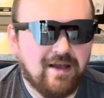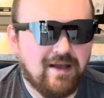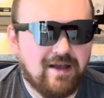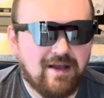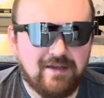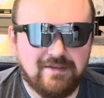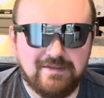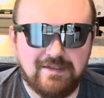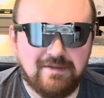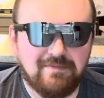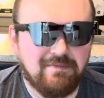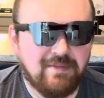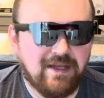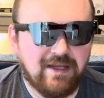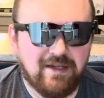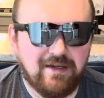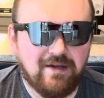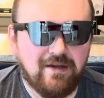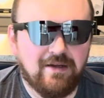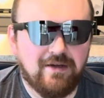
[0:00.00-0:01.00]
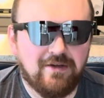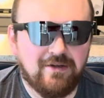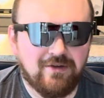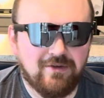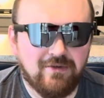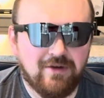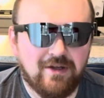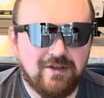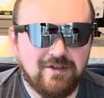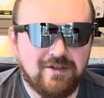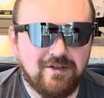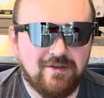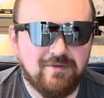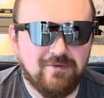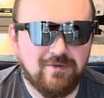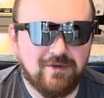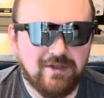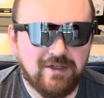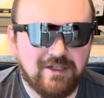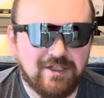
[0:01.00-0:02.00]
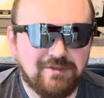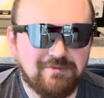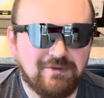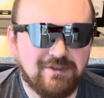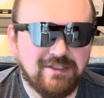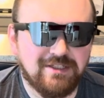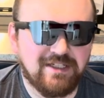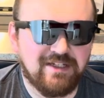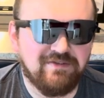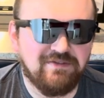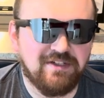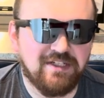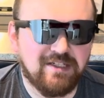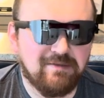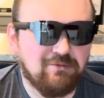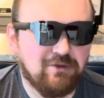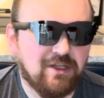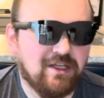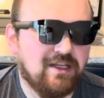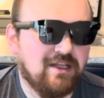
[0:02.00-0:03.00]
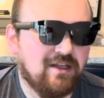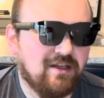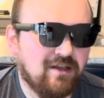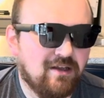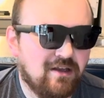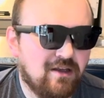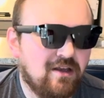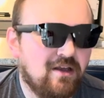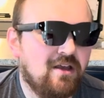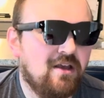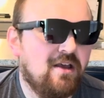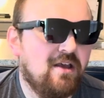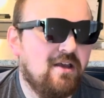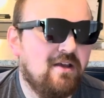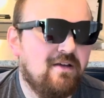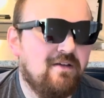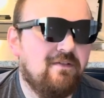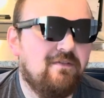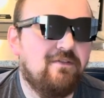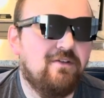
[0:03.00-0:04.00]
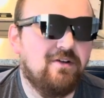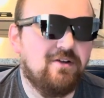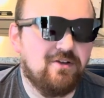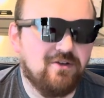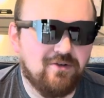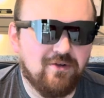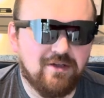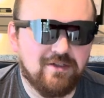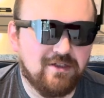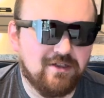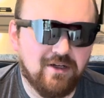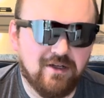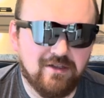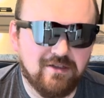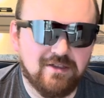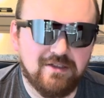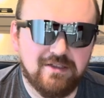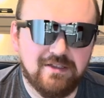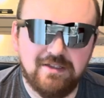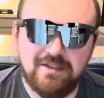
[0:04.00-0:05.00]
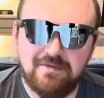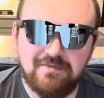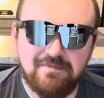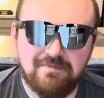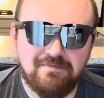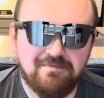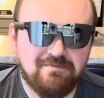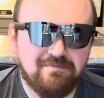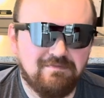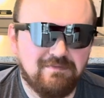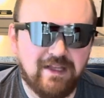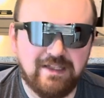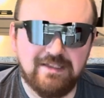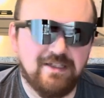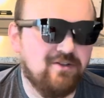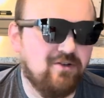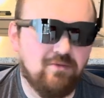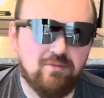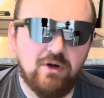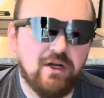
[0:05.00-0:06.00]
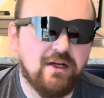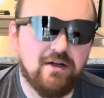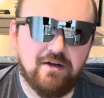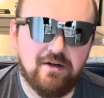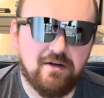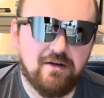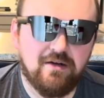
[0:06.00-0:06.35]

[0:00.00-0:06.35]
I was like, man, 201-inch perceived display for $200, that's a no-brainer.